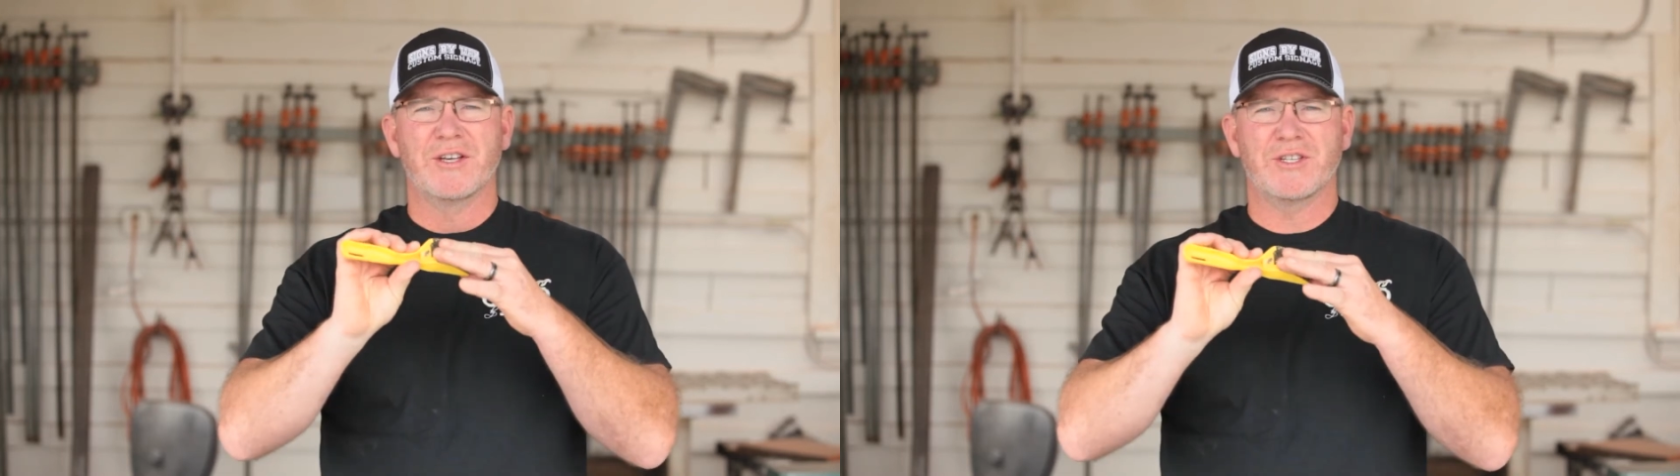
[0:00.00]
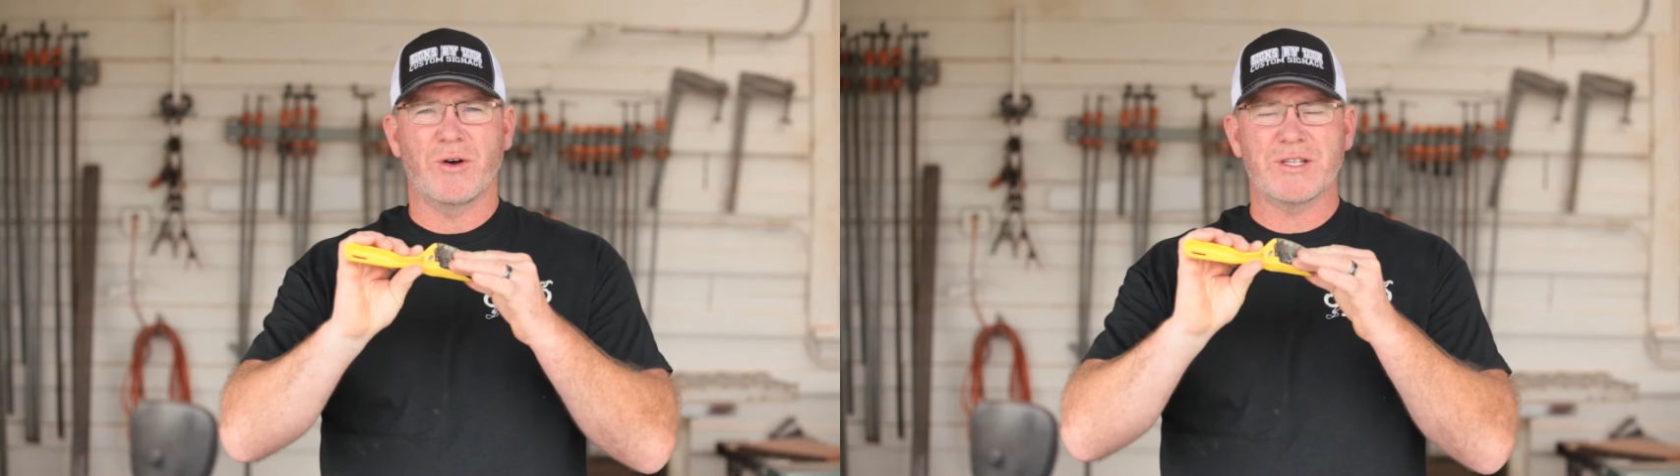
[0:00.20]

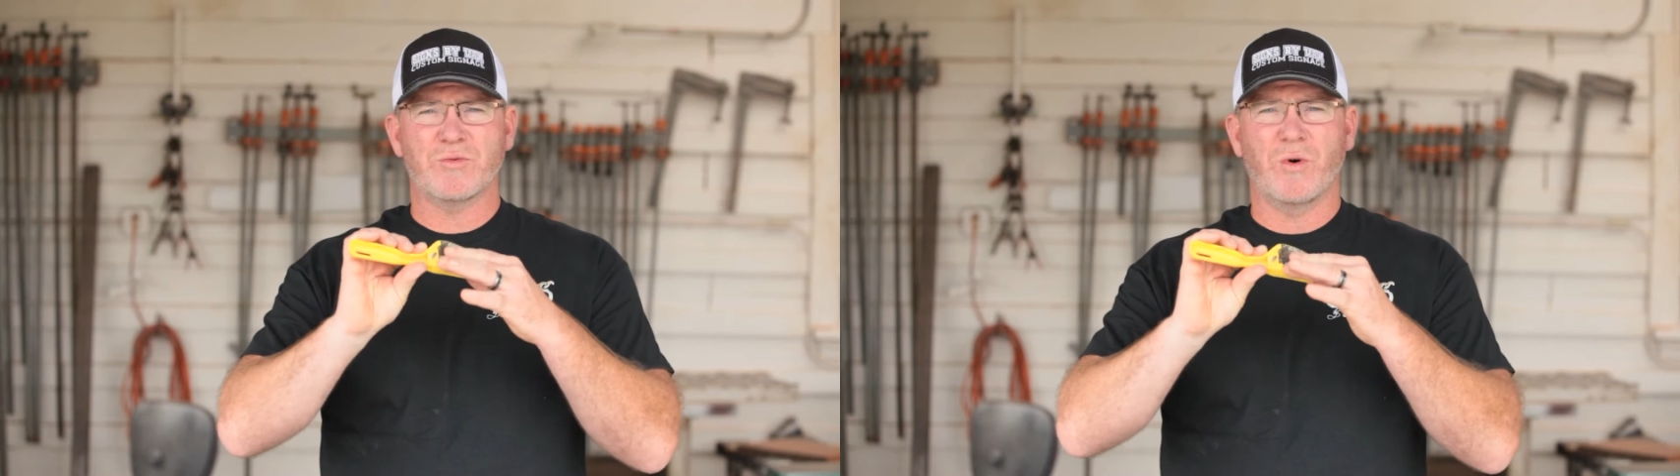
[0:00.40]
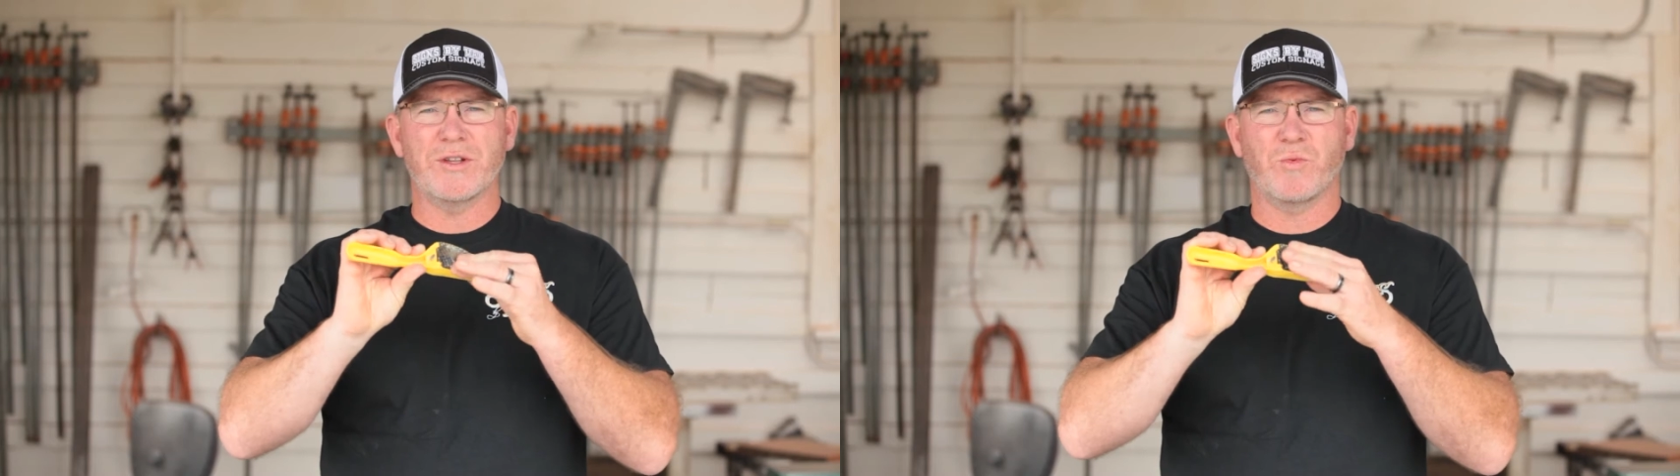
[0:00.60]
So
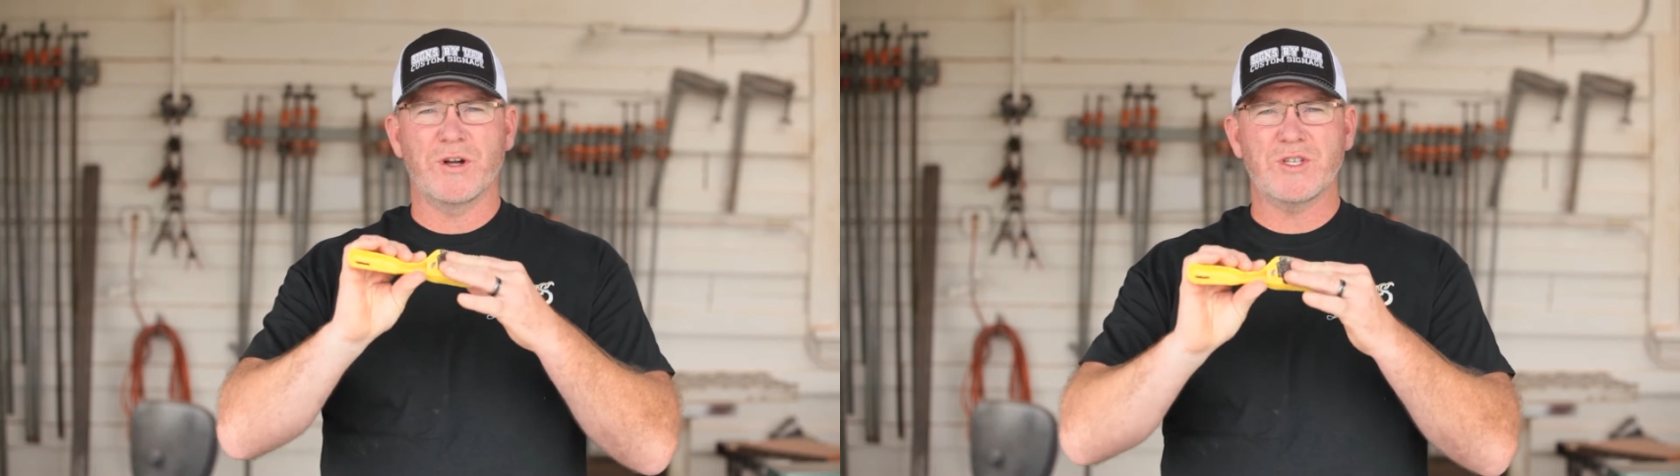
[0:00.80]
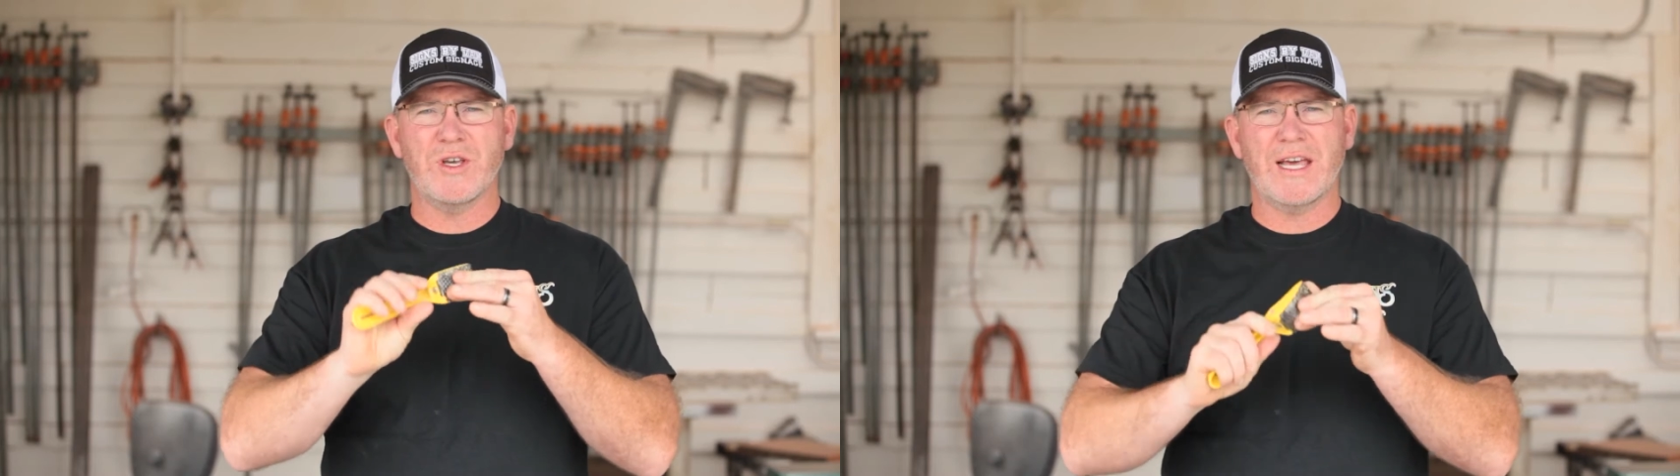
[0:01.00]
it's
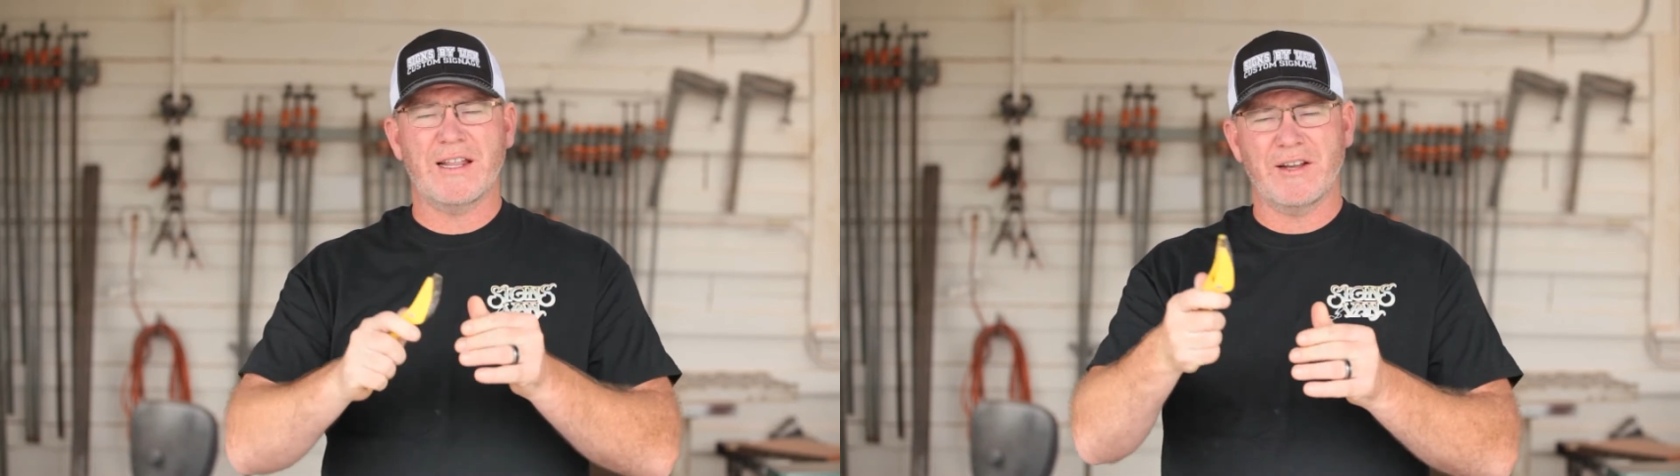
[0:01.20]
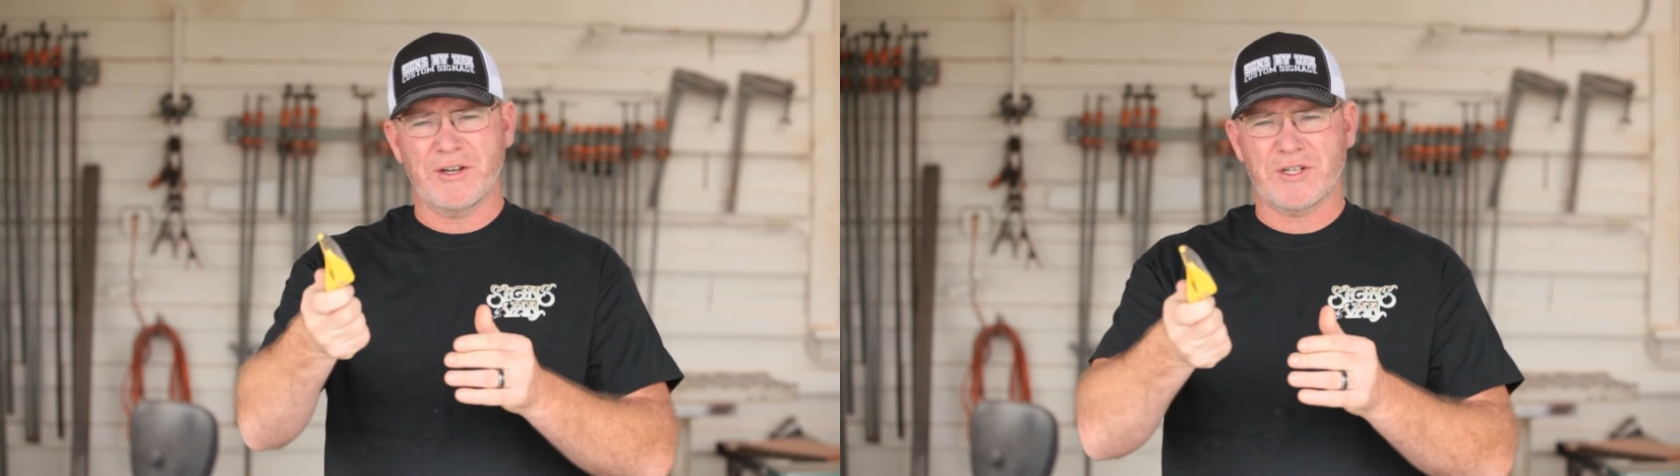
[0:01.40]
once you get in there,